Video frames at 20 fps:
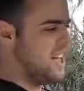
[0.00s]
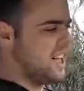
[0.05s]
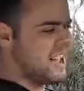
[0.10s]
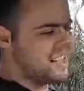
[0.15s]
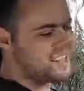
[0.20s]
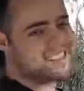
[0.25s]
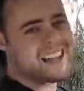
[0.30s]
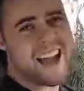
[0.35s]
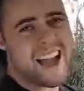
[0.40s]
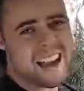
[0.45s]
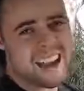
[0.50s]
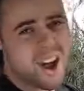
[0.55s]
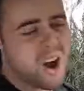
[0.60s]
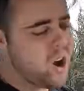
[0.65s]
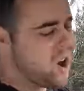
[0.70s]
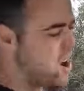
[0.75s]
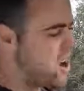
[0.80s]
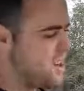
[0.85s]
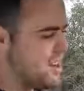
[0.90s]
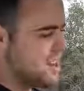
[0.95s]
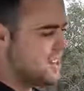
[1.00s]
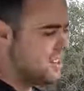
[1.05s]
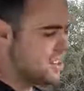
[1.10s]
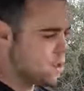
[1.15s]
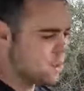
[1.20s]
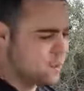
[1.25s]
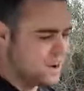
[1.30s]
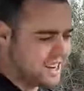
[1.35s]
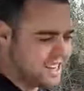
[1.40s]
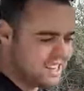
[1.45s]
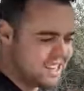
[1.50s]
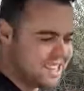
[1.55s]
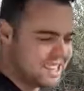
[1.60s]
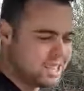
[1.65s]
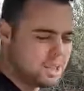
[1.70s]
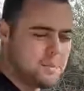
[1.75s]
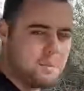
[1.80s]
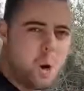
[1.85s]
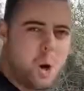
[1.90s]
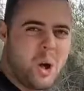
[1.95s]
it's kind of hard to reach this
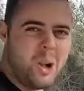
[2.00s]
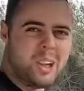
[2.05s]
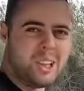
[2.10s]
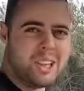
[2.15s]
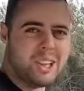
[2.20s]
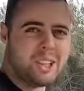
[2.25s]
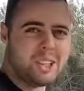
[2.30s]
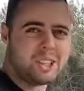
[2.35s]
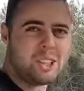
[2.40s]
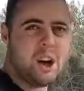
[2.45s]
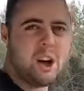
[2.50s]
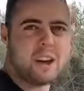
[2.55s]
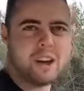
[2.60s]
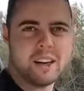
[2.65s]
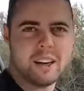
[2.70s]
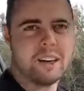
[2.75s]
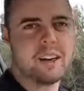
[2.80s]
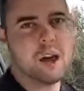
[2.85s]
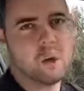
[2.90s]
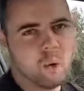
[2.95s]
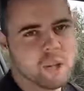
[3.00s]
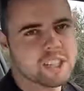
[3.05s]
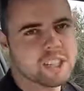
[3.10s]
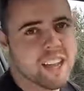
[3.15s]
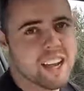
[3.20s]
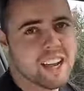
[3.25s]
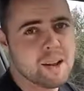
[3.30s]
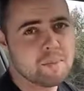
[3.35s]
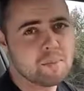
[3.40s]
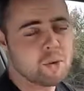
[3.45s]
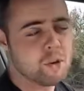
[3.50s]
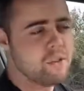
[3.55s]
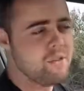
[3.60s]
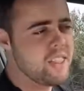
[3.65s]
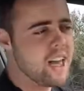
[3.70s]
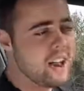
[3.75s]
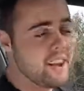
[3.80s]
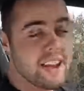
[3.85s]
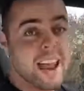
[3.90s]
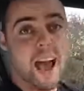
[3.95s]
small little target. I wish they'd improve
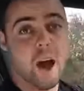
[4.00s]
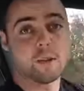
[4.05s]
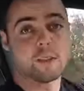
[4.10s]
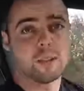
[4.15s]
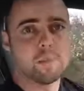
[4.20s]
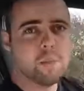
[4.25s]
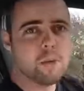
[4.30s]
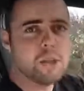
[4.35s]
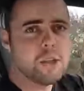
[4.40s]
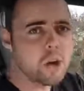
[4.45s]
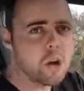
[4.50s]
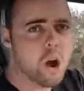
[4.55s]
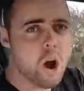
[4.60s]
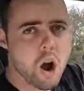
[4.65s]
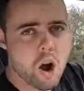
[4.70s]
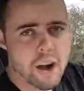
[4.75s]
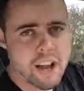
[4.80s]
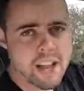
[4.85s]
that. Now, to put the car